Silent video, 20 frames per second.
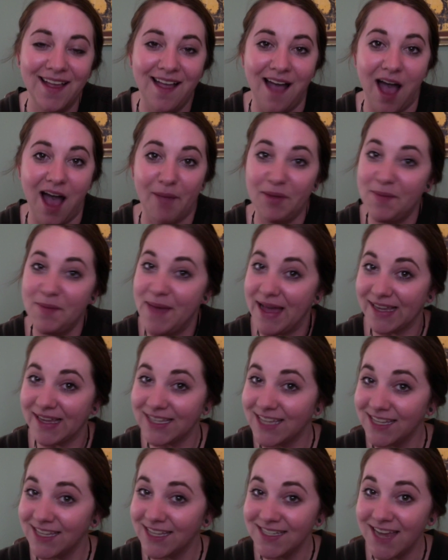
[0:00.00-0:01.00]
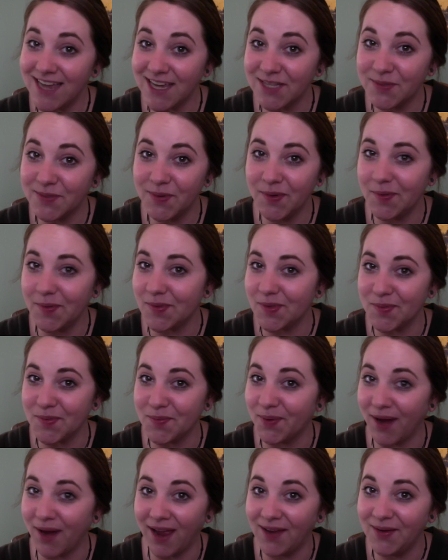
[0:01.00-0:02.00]
I'll be back again next week with a
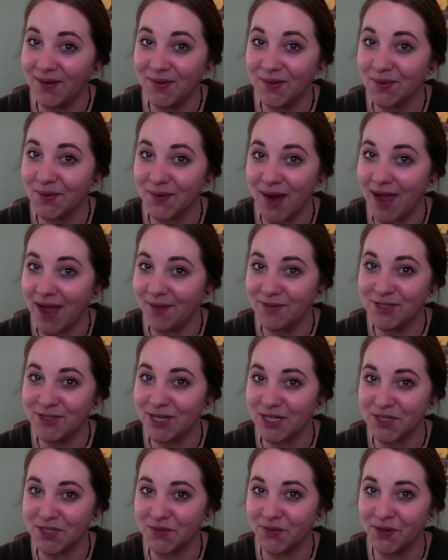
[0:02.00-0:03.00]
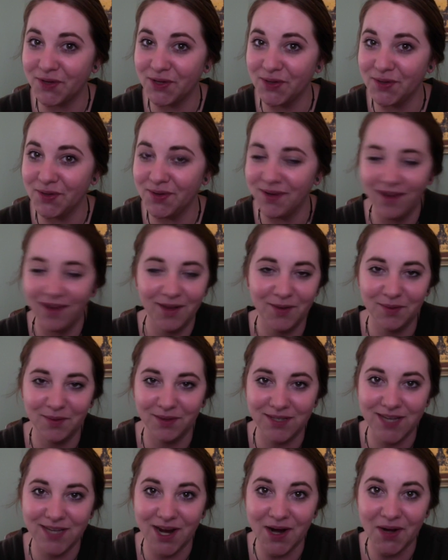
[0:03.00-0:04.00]
brand new craft just for you.
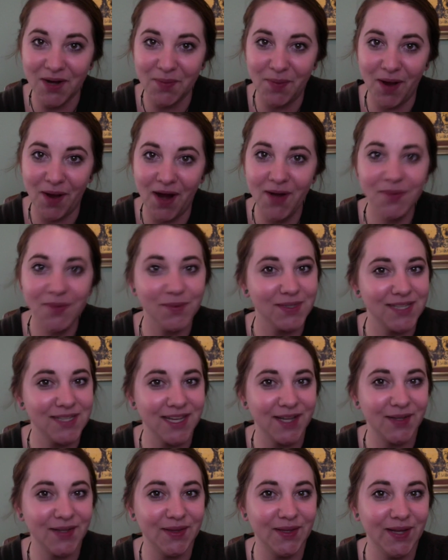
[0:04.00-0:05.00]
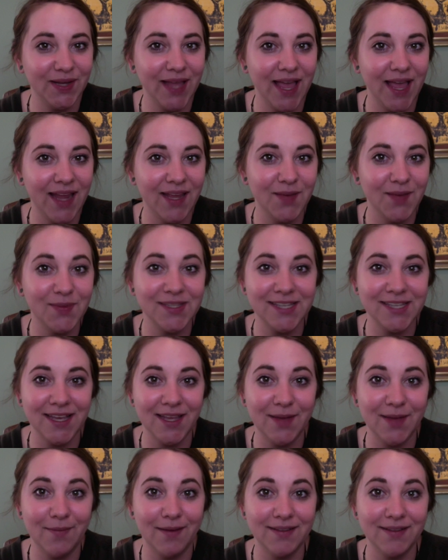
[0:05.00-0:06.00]
We'll tear it apart, we'll take a look at it, we'll tell
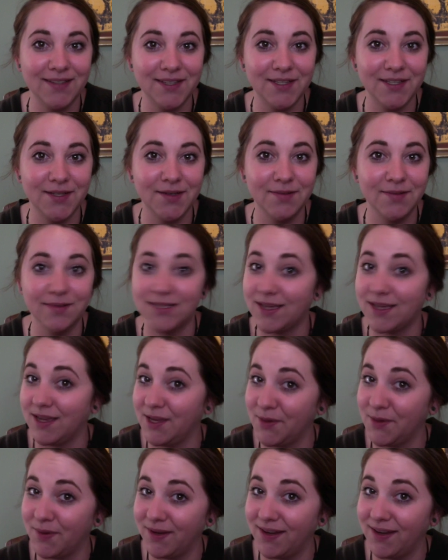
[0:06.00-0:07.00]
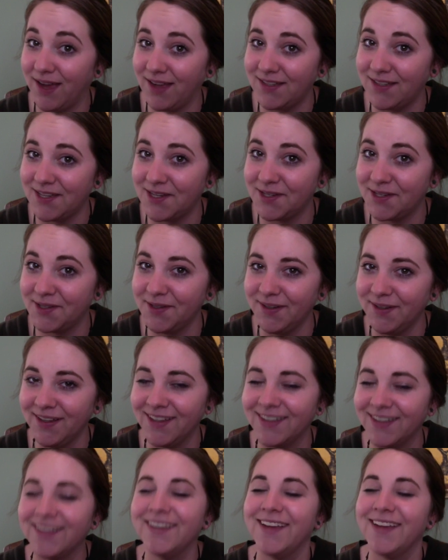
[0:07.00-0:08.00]
you what to do, we'll tell you what not to do,
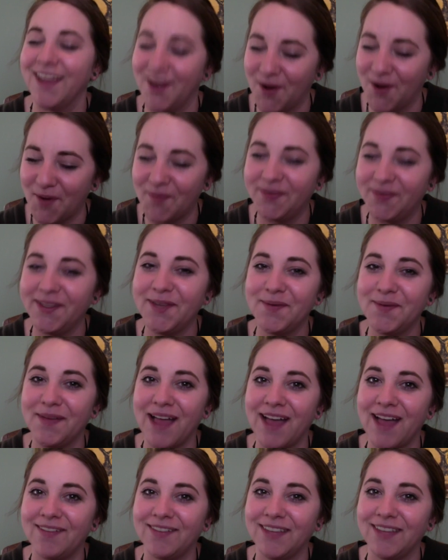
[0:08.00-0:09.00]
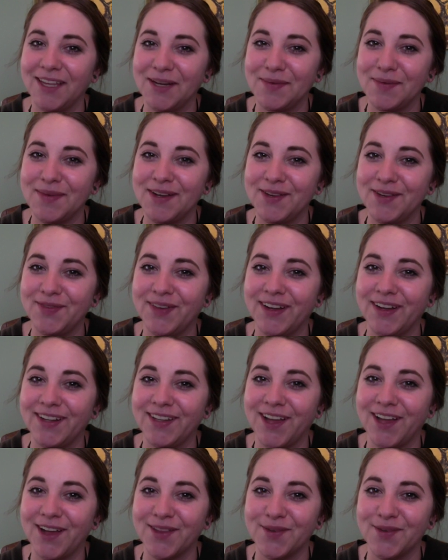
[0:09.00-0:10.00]
and hopefully we'll have a little bit of fun
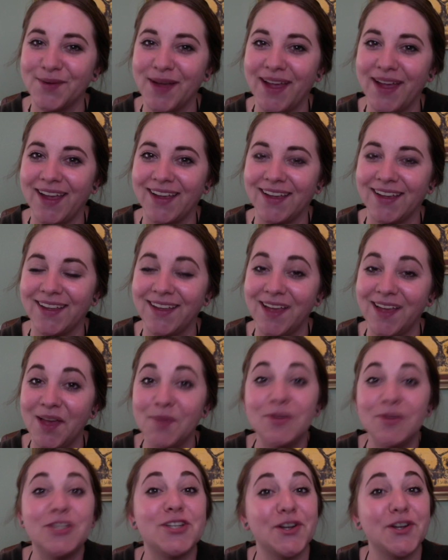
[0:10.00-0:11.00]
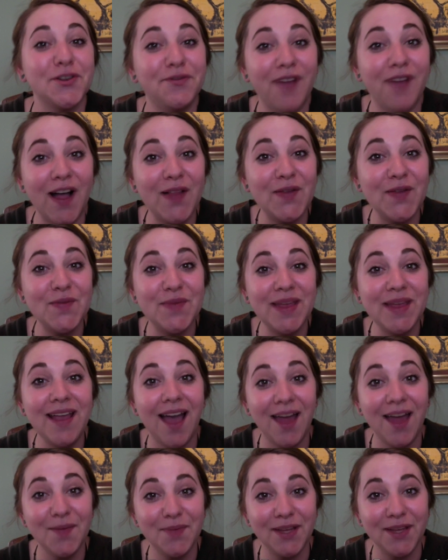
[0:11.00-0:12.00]
along the way. Be sure to follow me
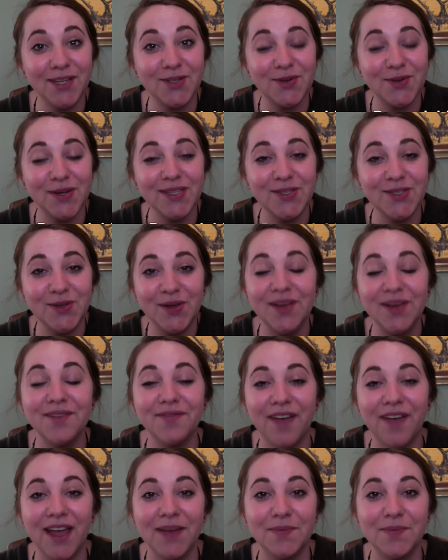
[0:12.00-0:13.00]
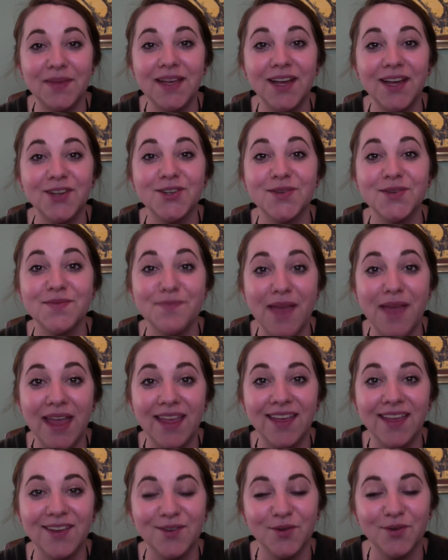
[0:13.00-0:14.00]
on Pinterest. You can find me under
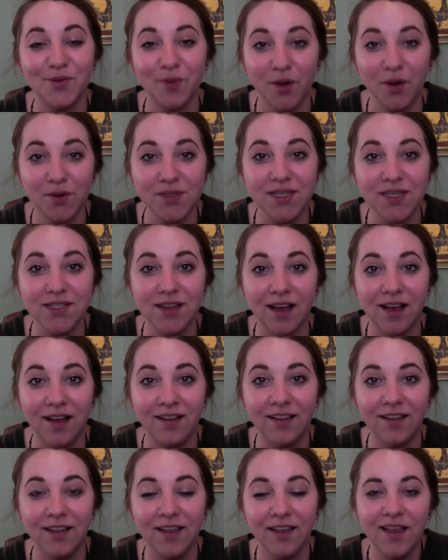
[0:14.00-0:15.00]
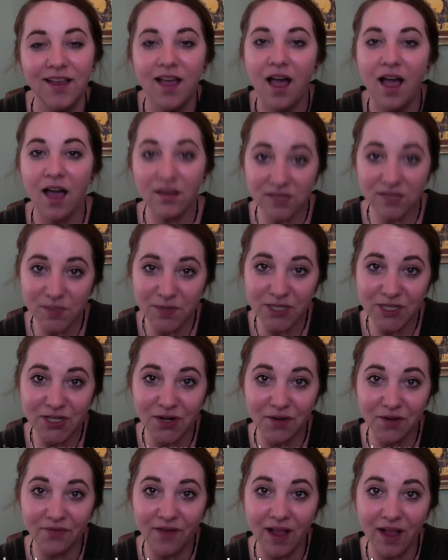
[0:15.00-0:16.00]
Megan Rosendahl. Also, be
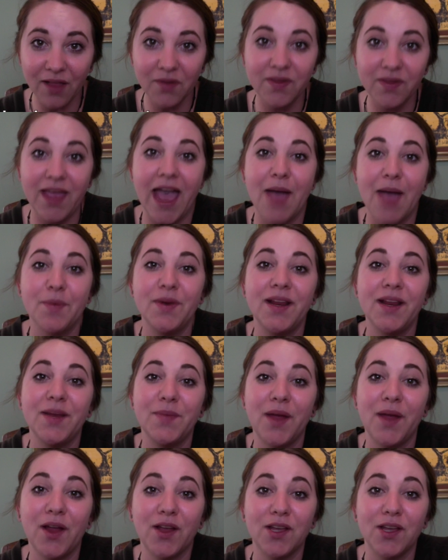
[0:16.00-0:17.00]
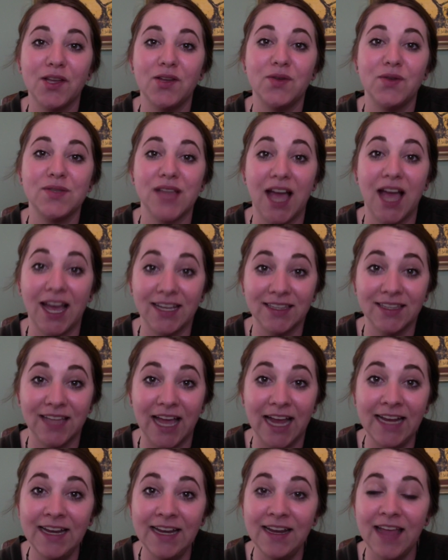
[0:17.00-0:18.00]
sure to follow the Aberdeen American News
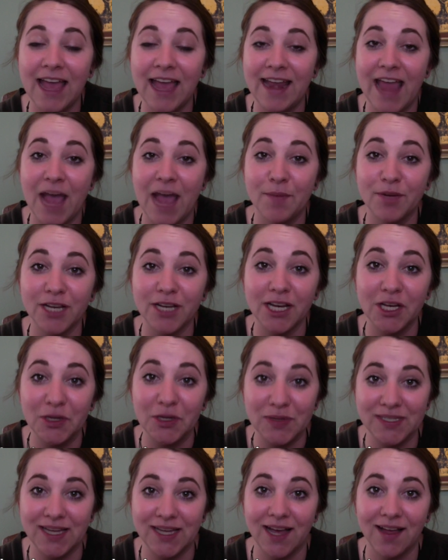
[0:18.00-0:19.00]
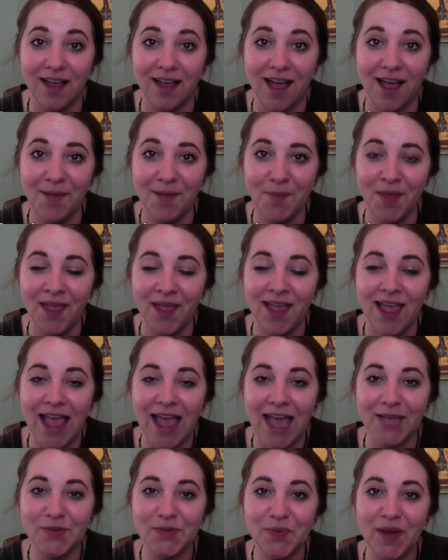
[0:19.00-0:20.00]
online at aberdeennews.com,
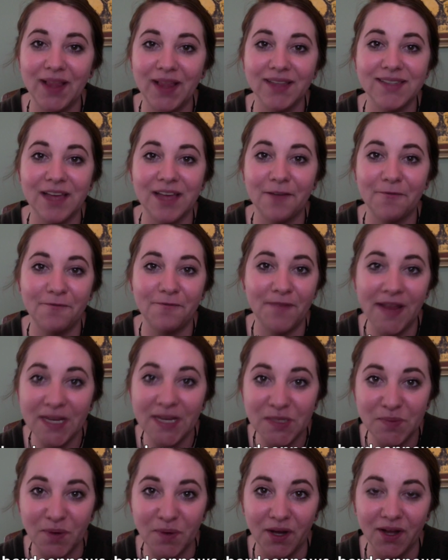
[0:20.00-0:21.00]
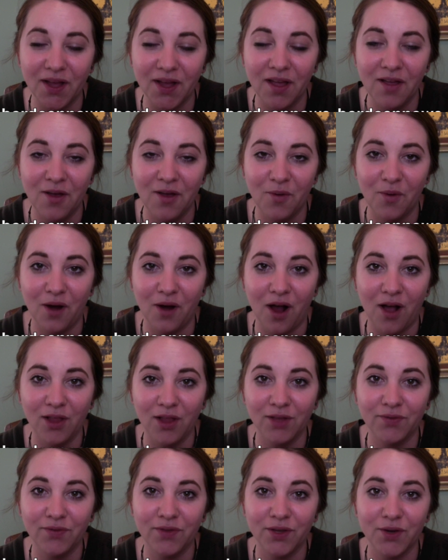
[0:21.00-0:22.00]
as well as on Facebook, where
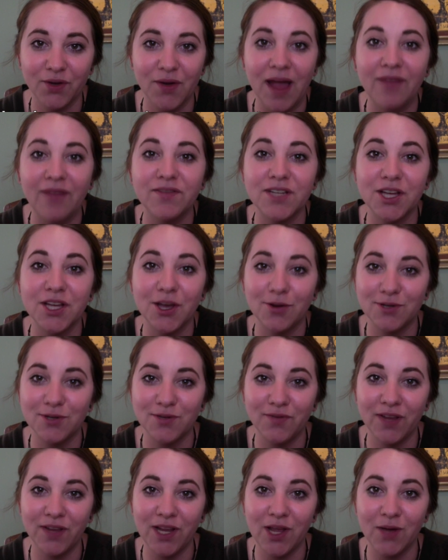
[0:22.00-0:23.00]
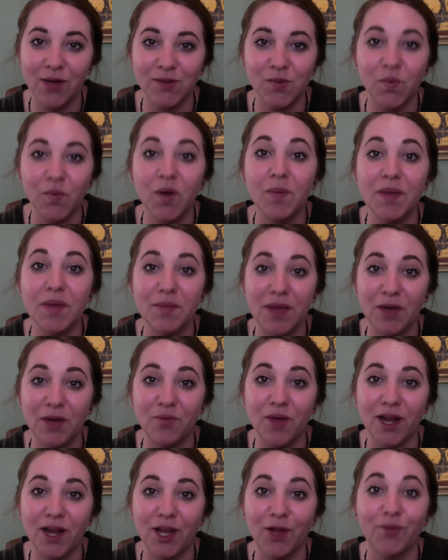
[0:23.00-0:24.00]
all of the Crafting Coach videos will be
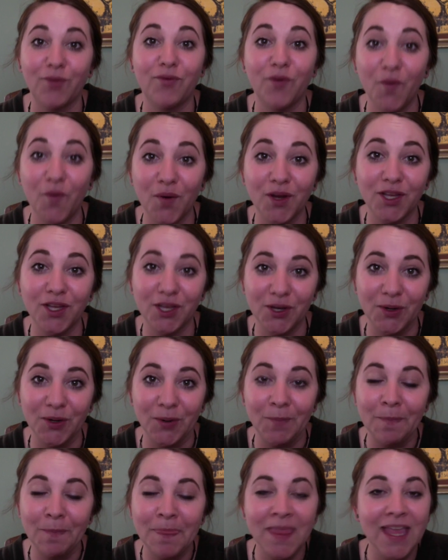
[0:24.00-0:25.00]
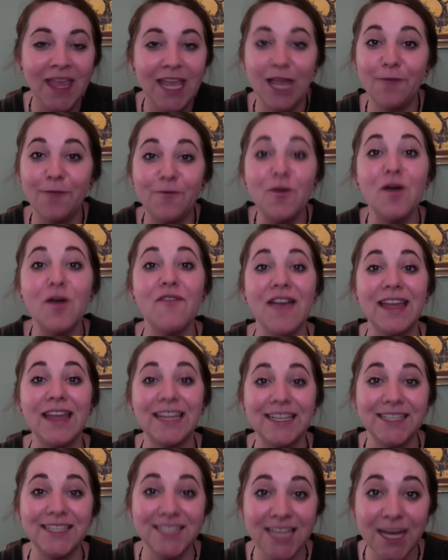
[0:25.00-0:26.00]
made ready for you. If you have
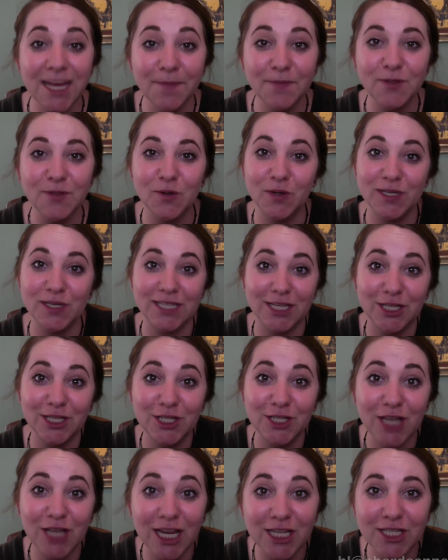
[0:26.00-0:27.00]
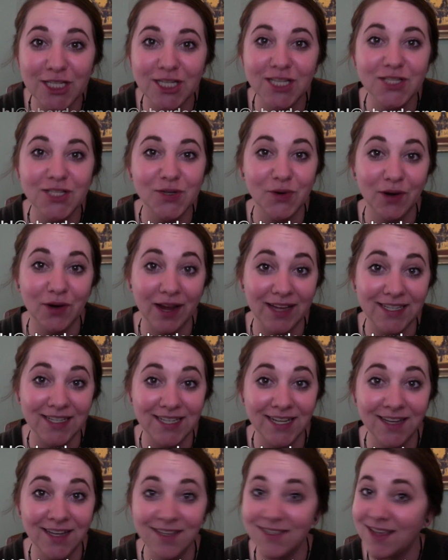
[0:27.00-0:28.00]
any tips or suggestions or
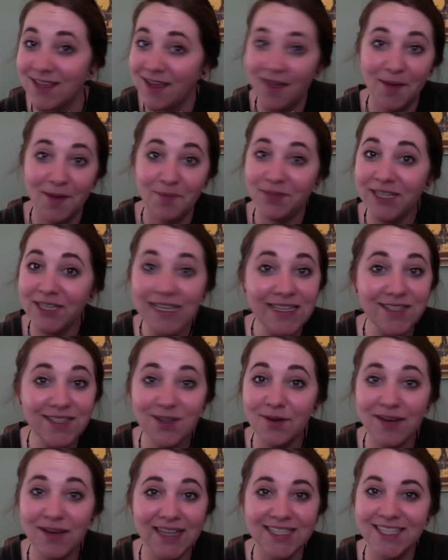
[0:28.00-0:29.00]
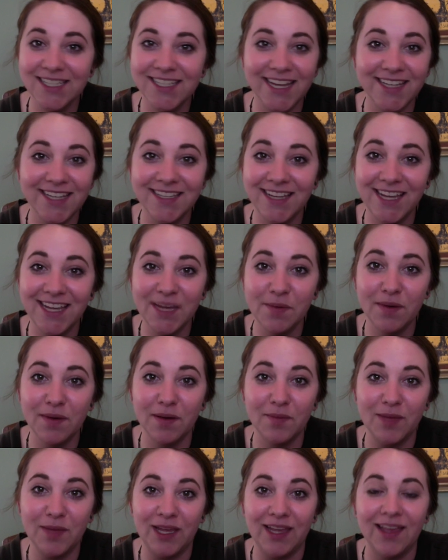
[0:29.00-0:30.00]
ideas, please don't hesitate to
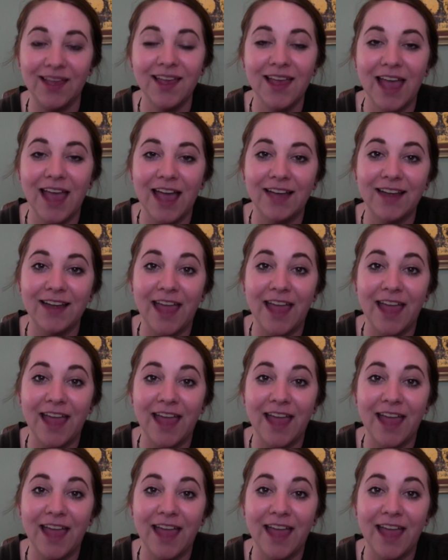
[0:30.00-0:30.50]
email me at